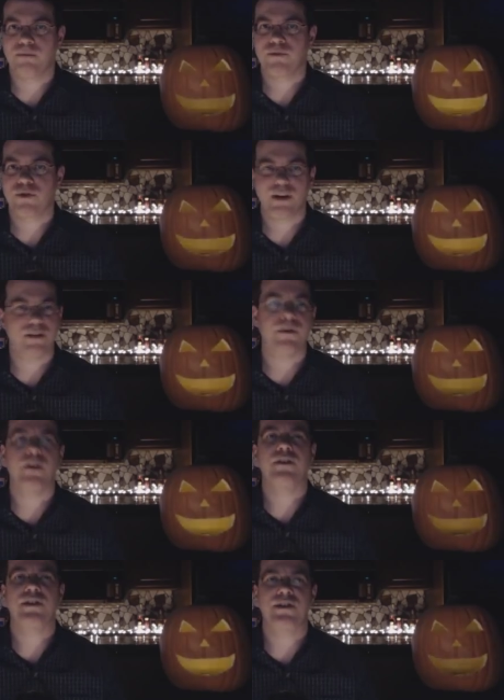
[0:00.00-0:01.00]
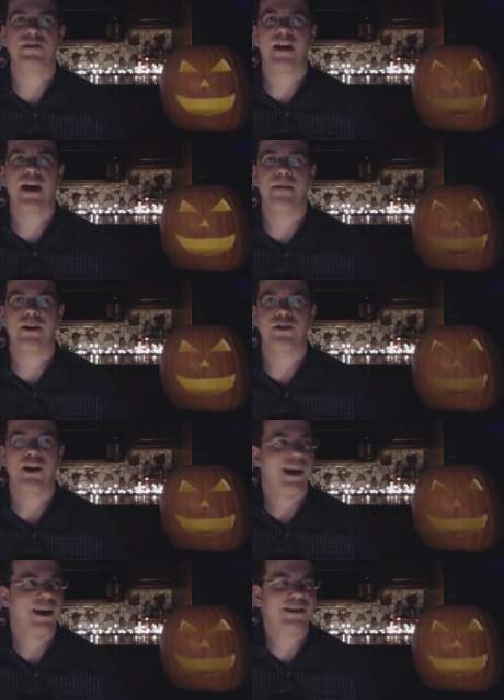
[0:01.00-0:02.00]
You know, at the very least, it's that
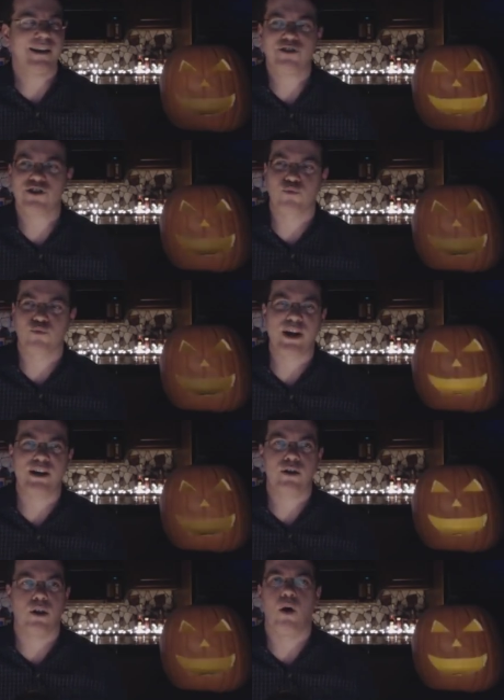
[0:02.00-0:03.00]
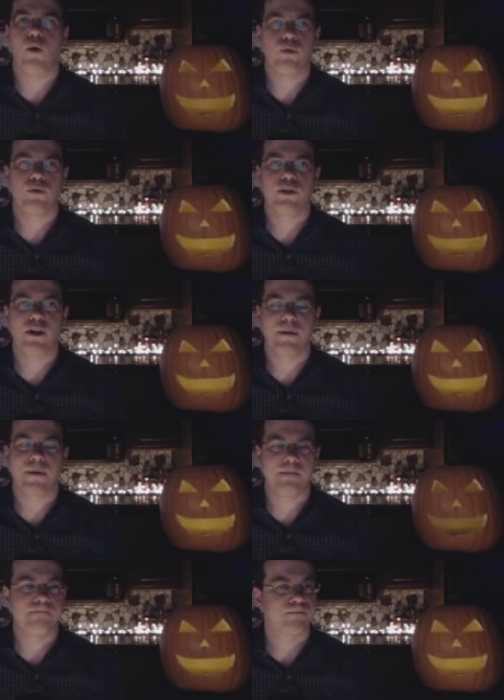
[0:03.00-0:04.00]
much. It's not just a Ring clone, you know
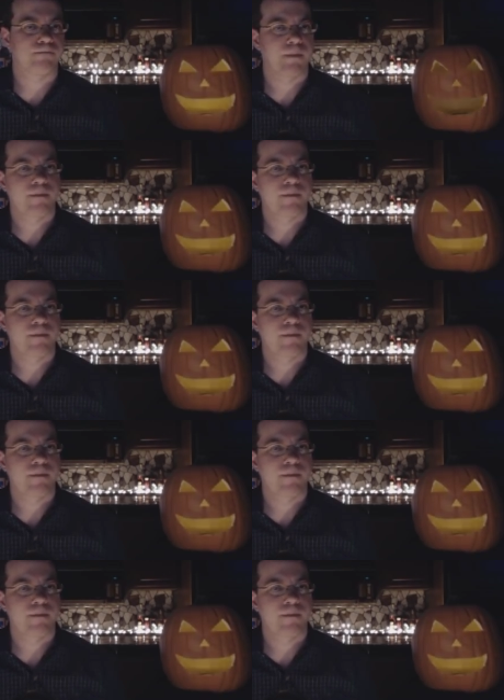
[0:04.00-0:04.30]
what I mean?